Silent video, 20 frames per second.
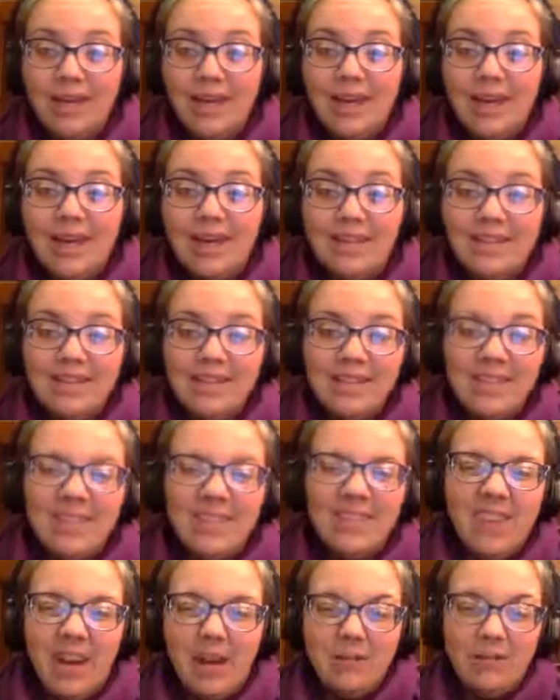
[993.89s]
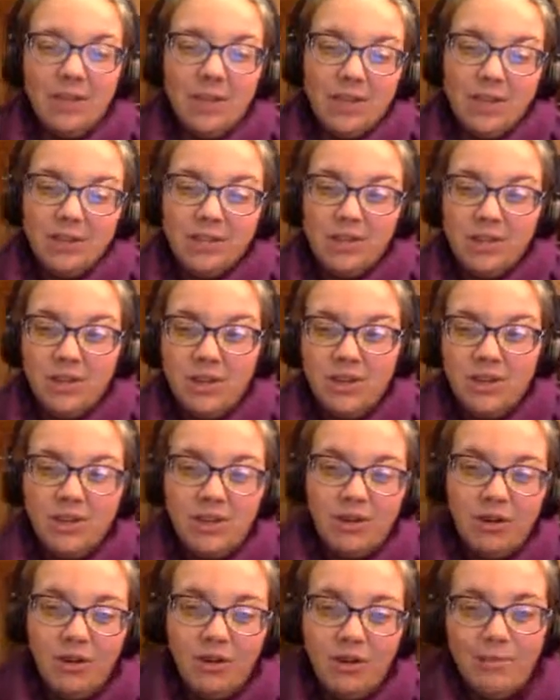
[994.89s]
and if that feels
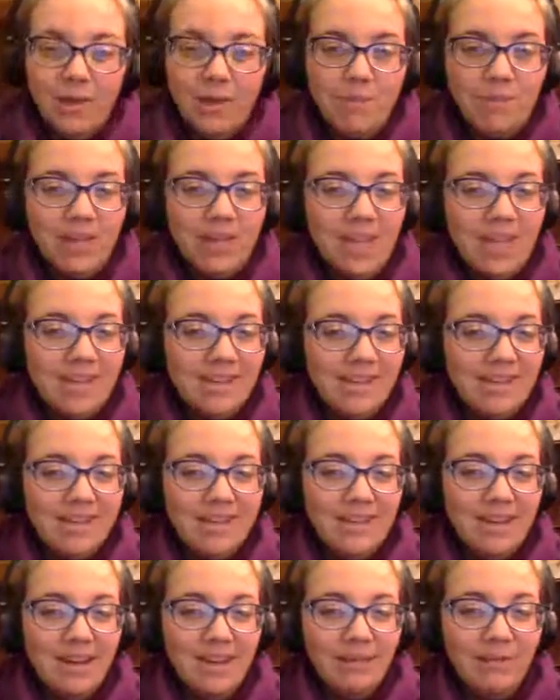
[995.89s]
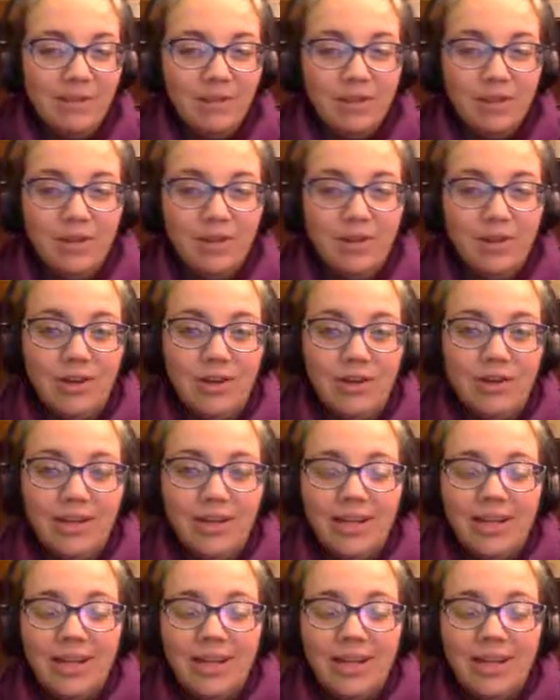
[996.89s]
good, or maybe that does not feel good.